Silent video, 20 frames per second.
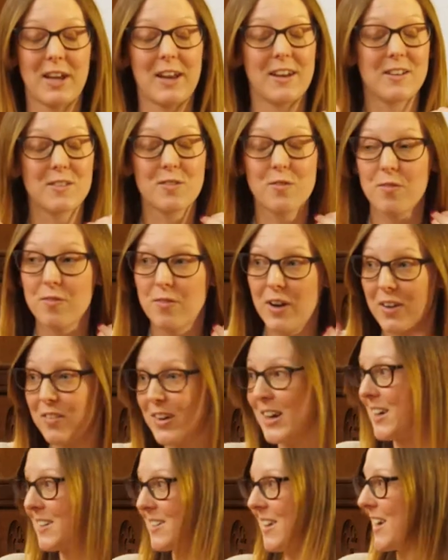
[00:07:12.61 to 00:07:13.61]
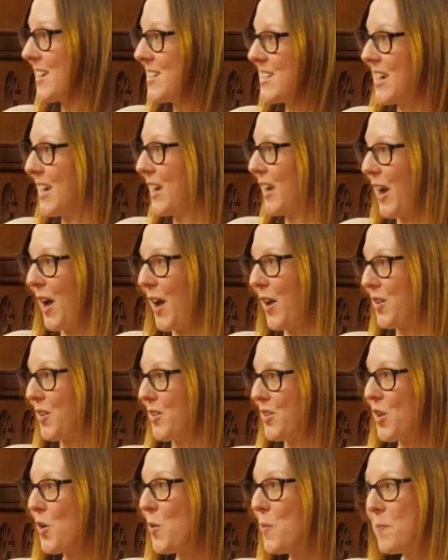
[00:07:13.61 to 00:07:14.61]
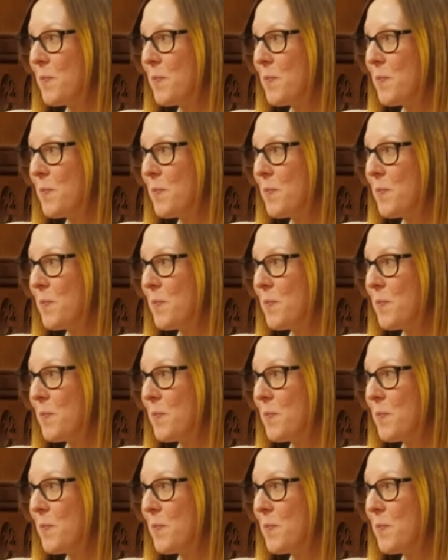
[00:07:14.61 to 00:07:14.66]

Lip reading: and it's very exciting, and